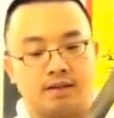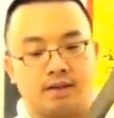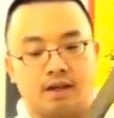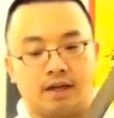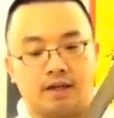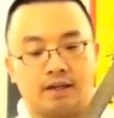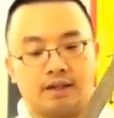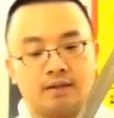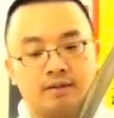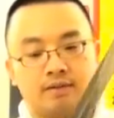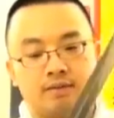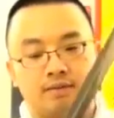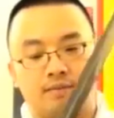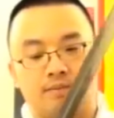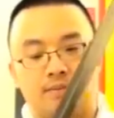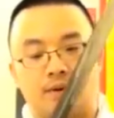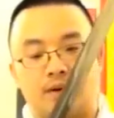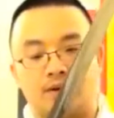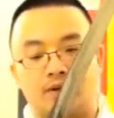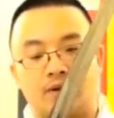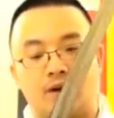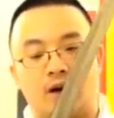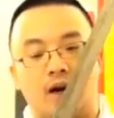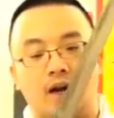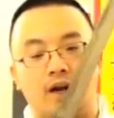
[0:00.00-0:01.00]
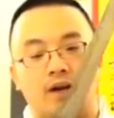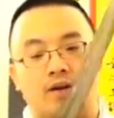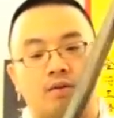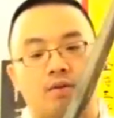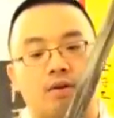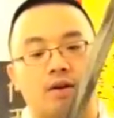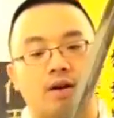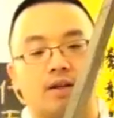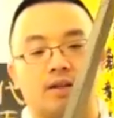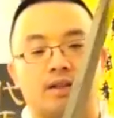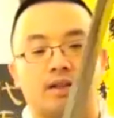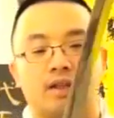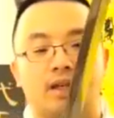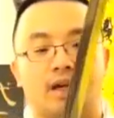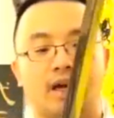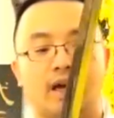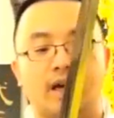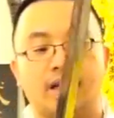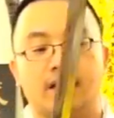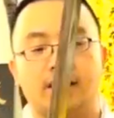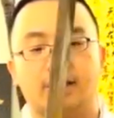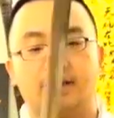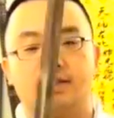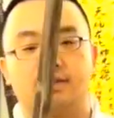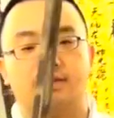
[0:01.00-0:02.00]
it's much higher quality,
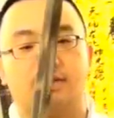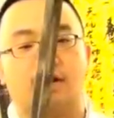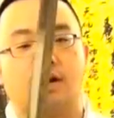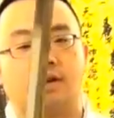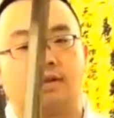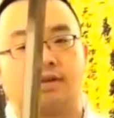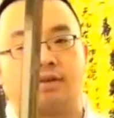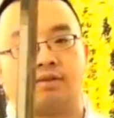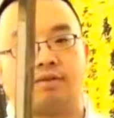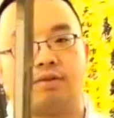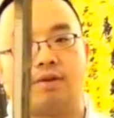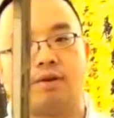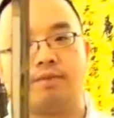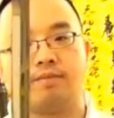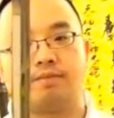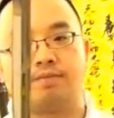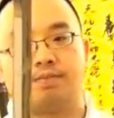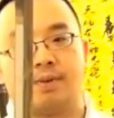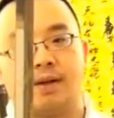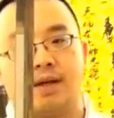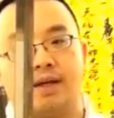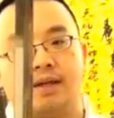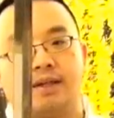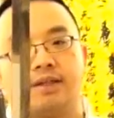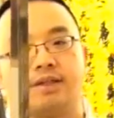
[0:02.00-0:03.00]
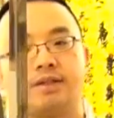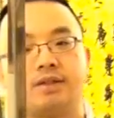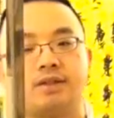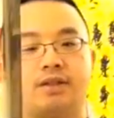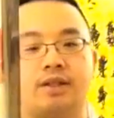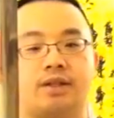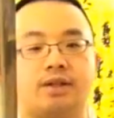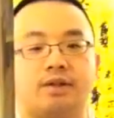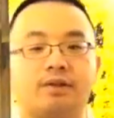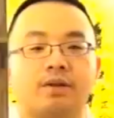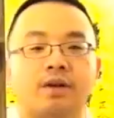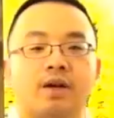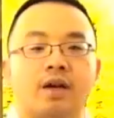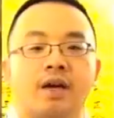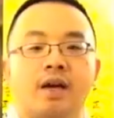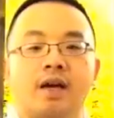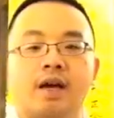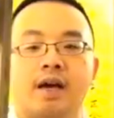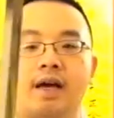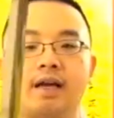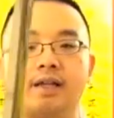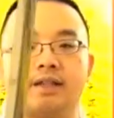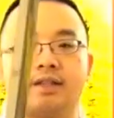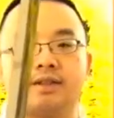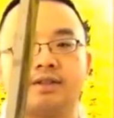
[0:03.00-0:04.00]
and it's not chrome plated steel.
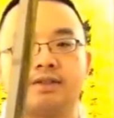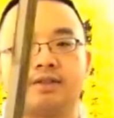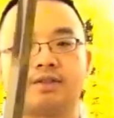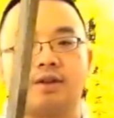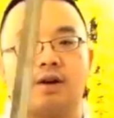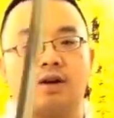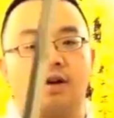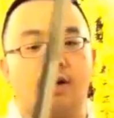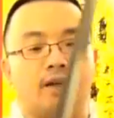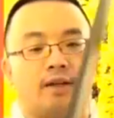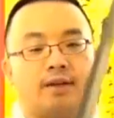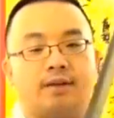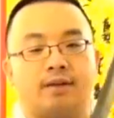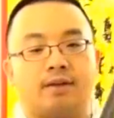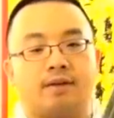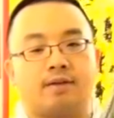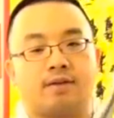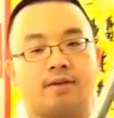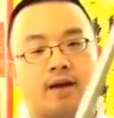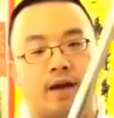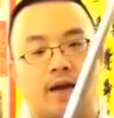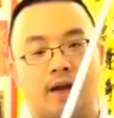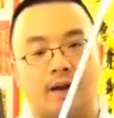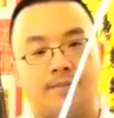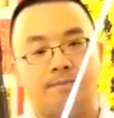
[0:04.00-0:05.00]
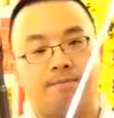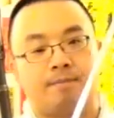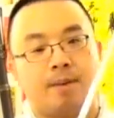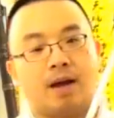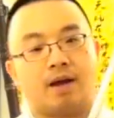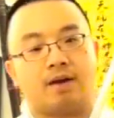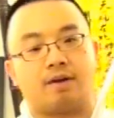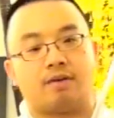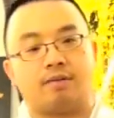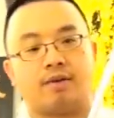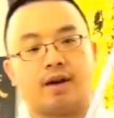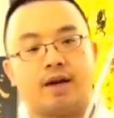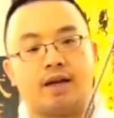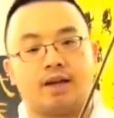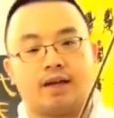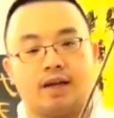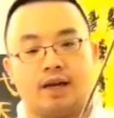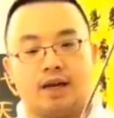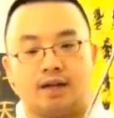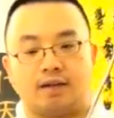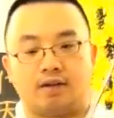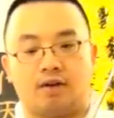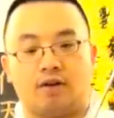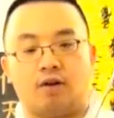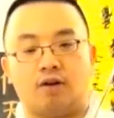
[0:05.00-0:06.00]
It's solid and battle ready,
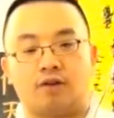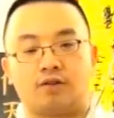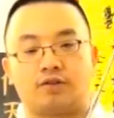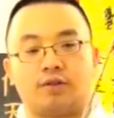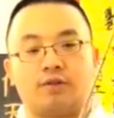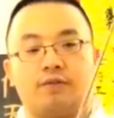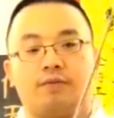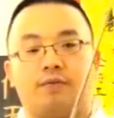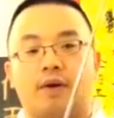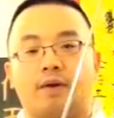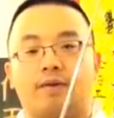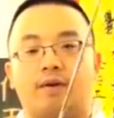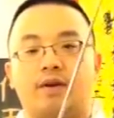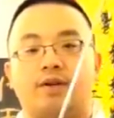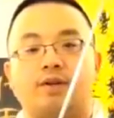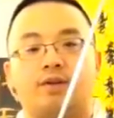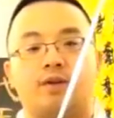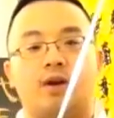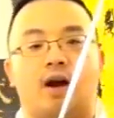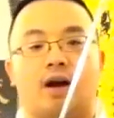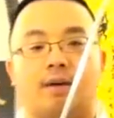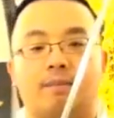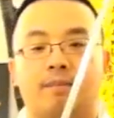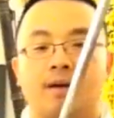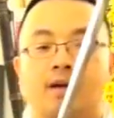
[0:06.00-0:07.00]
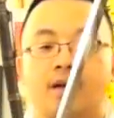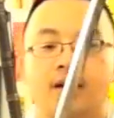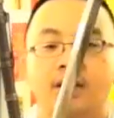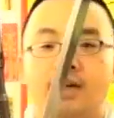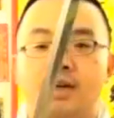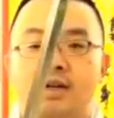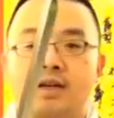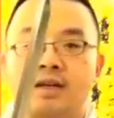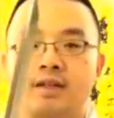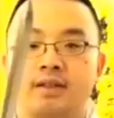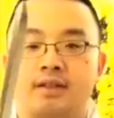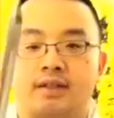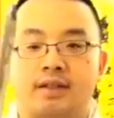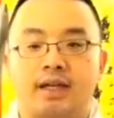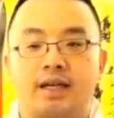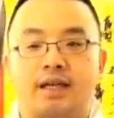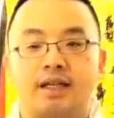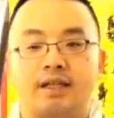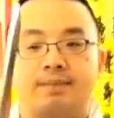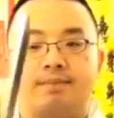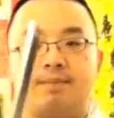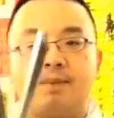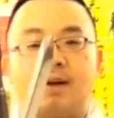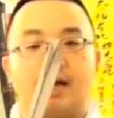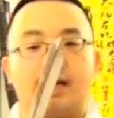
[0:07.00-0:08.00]
and also very sharp.
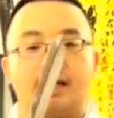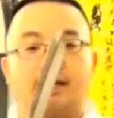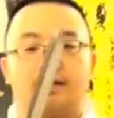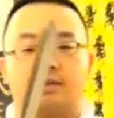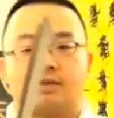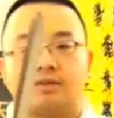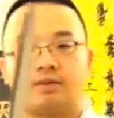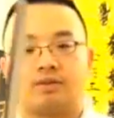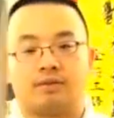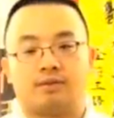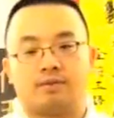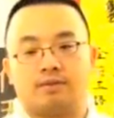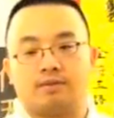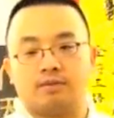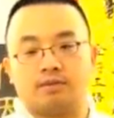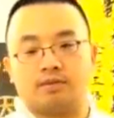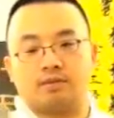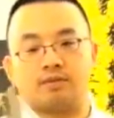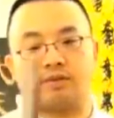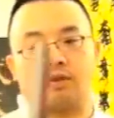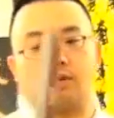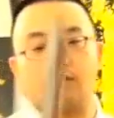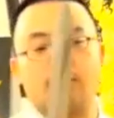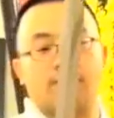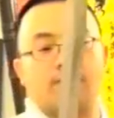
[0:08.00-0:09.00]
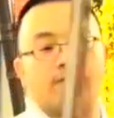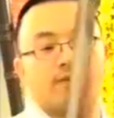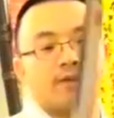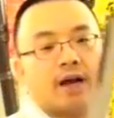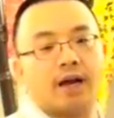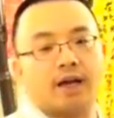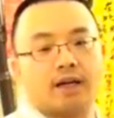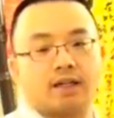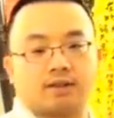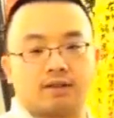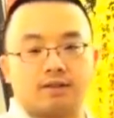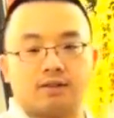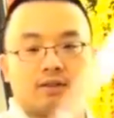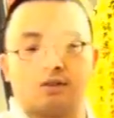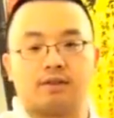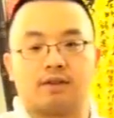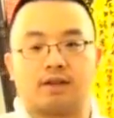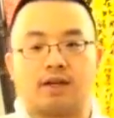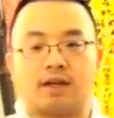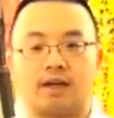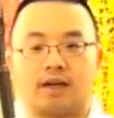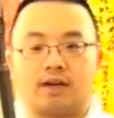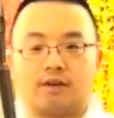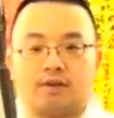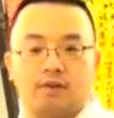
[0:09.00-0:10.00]
These blades don't flex.
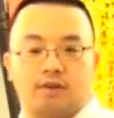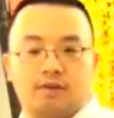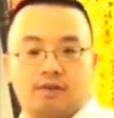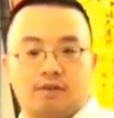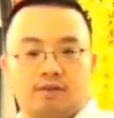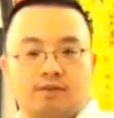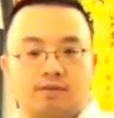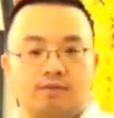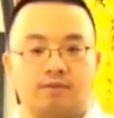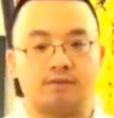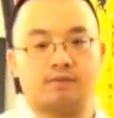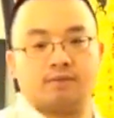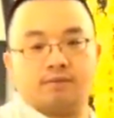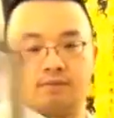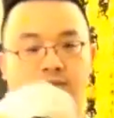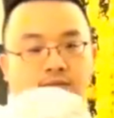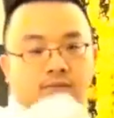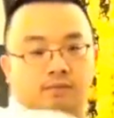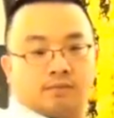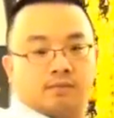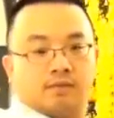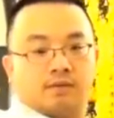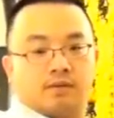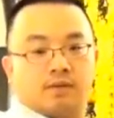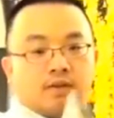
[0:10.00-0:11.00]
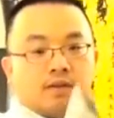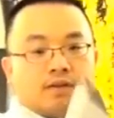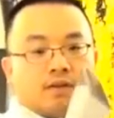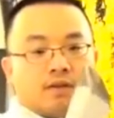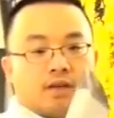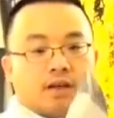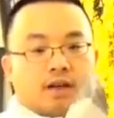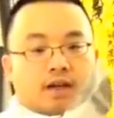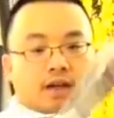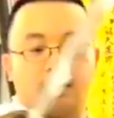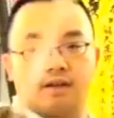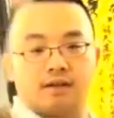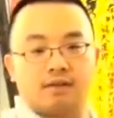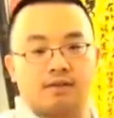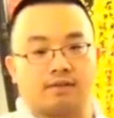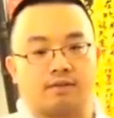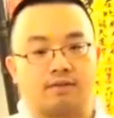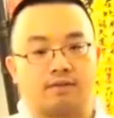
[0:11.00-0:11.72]
Take a look. Okay,